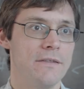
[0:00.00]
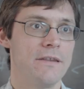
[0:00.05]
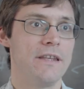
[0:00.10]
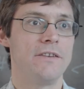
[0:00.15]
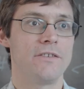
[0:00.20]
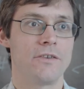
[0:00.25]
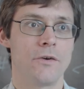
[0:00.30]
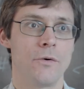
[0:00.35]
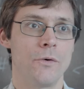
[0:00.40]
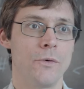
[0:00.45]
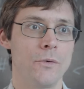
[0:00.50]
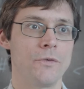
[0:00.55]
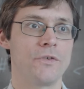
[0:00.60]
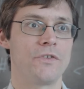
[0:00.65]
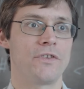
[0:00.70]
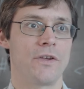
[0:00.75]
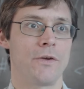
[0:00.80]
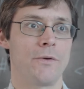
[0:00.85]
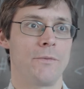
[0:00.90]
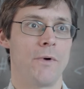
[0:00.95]
These are
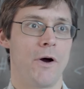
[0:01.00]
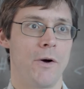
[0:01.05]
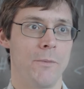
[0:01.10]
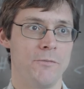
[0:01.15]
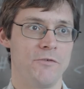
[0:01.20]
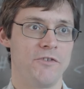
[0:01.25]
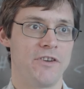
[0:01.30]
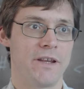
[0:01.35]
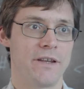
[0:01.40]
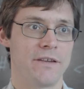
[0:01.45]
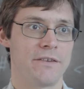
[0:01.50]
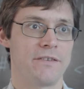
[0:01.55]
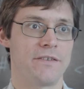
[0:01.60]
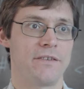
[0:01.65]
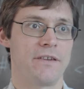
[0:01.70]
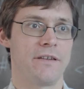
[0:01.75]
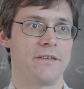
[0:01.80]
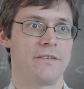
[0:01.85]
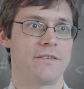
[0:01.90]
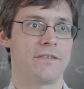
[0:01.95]
also objects
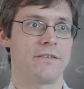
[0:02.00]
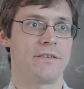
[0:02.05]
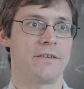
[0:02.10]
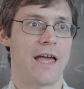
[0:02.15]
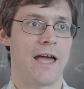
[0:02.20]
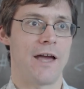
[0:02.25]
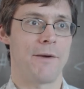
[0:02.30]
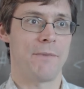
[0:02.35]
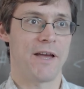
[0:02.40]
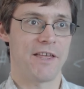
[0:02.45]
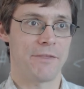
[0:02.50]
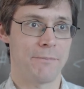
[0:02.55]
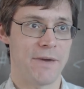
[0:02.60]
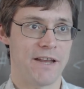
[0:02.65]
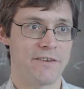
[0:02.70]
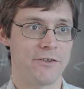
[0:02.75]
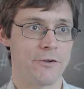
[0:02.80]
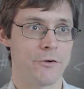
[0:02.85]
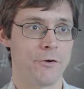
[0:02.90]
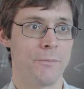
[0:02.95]
that our
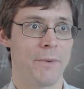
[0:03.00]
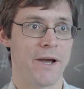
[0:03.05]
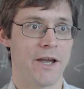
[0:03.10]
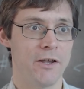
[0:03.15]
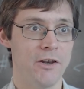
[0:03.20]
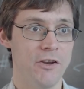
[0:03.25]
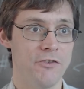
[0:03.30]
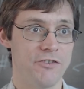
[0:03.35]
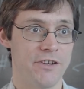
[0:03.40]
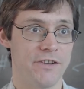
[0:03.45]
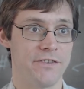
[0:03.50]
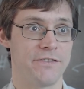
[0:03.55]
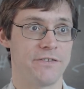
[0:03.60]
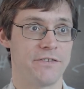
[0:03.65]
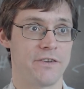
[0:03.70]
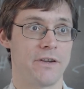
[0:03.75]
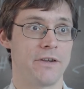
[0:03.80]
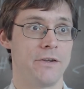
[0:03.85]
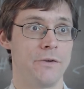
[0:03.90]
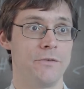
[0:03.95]
mathematical
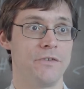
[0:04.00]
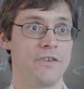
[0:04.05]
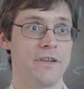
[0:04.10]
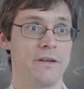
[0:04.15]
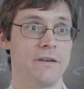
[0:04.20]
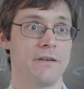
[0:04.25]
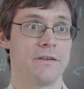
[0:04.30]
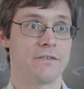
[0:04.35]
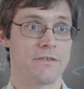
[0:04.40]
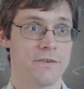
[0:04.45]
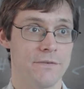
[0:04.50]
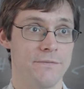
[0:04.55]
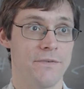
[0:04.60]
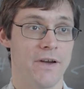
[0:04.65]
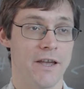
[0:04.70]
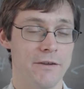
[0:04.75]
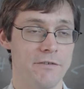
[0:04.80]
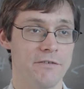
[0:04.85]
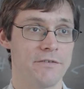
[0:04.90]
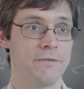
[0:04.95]
biologists are using to
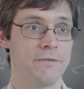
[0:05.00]
fight